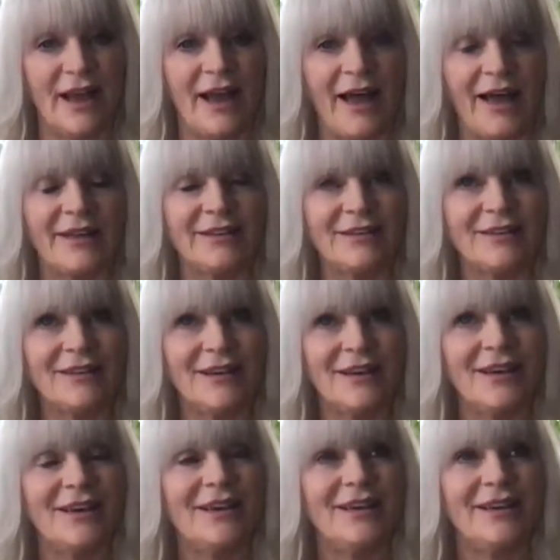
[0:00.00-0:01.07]
not,
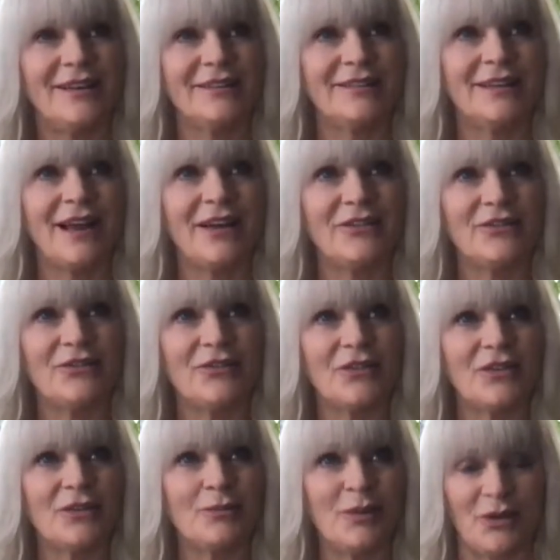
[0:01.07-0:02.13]
it is not
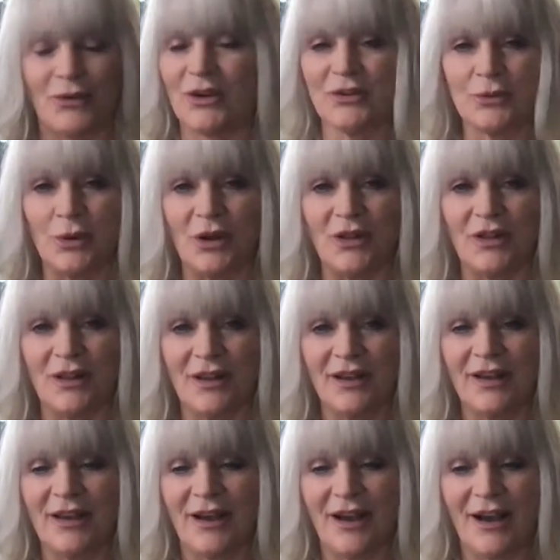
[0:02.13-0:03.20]
spiritual.
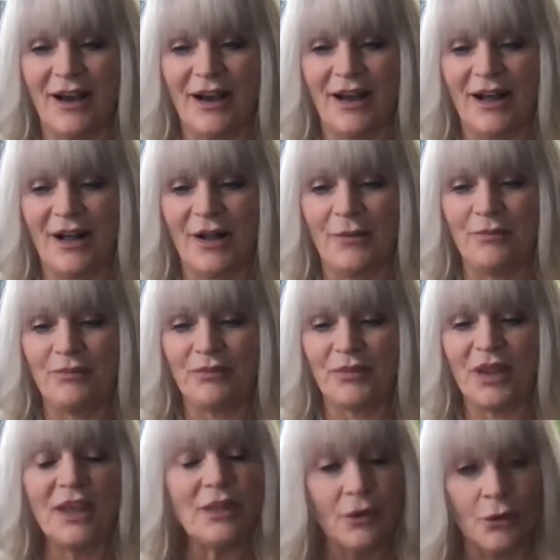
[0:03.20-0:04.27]
Um,
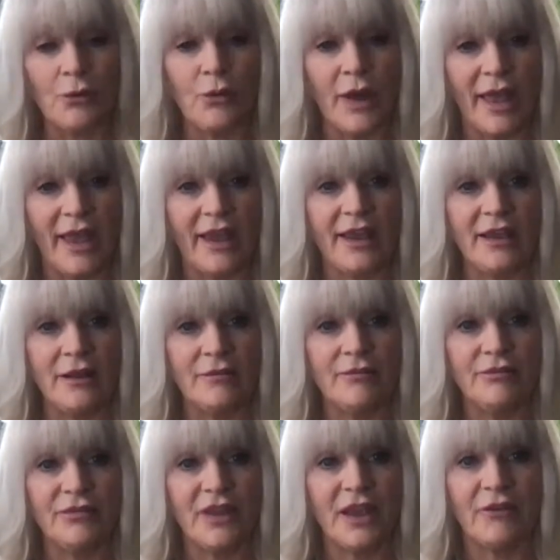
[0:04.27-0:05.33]
either way,
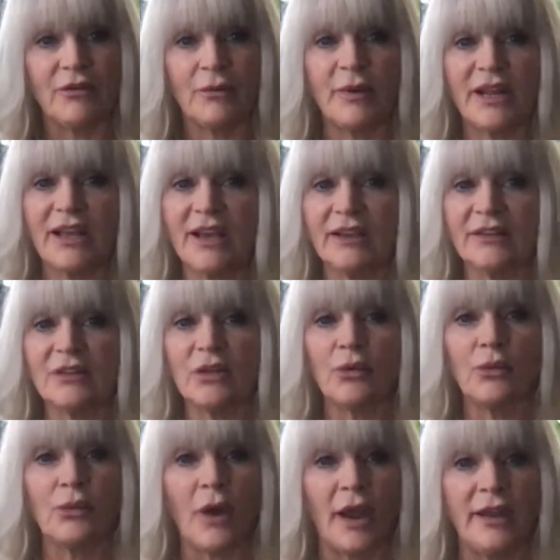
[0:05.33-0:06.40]
Everybody has the
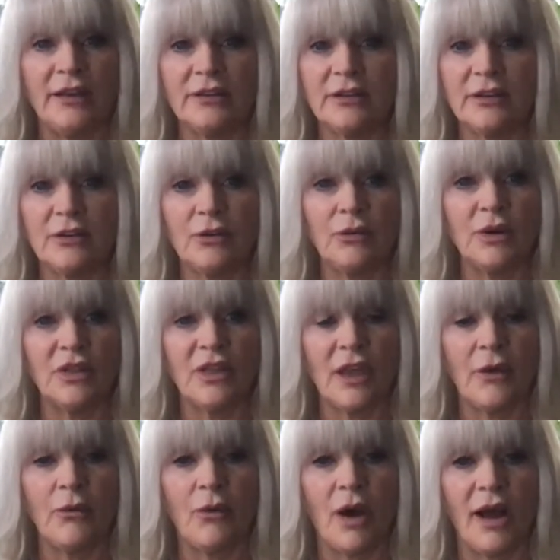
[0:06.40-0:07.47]
right to do what
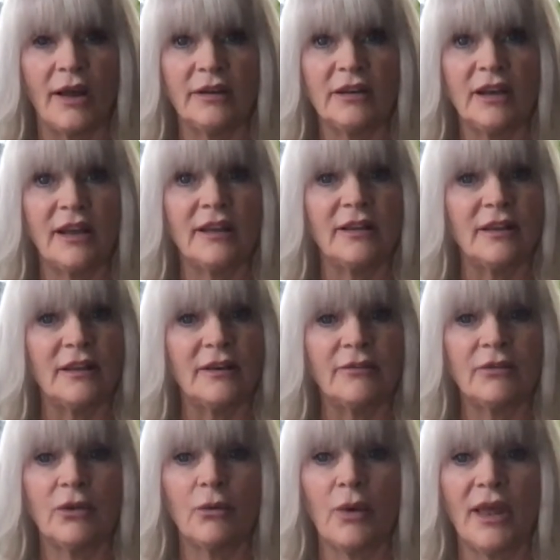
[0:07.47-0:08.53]
they want and
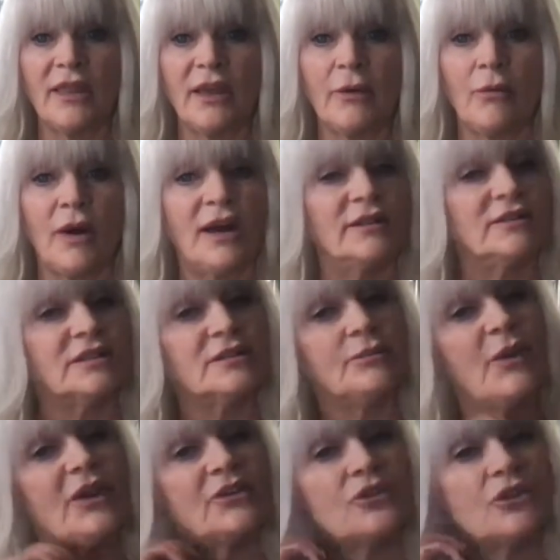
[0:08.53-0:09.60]
live the way they want. Just
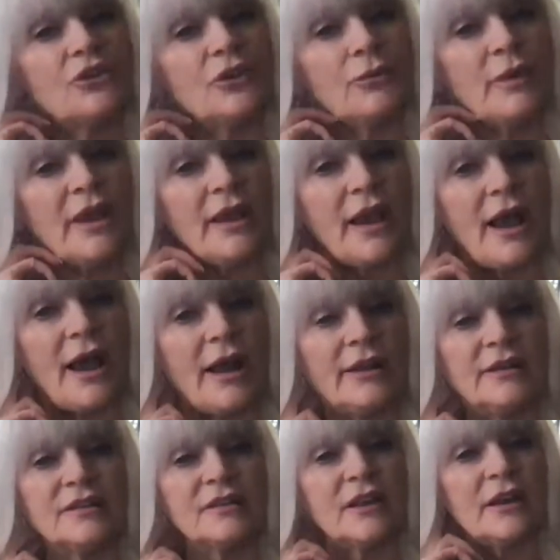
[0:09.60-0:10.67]
make sure you're being
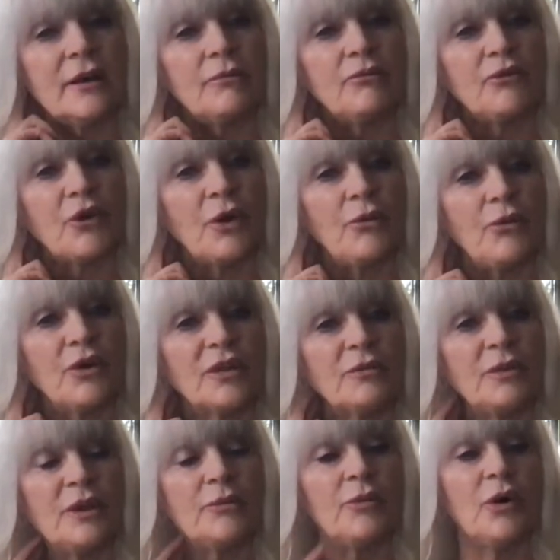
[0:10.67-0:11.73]
honest and upfront
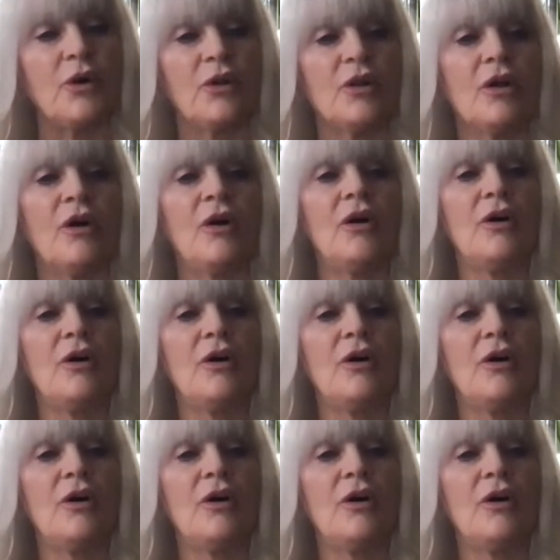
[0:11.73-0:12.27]
with people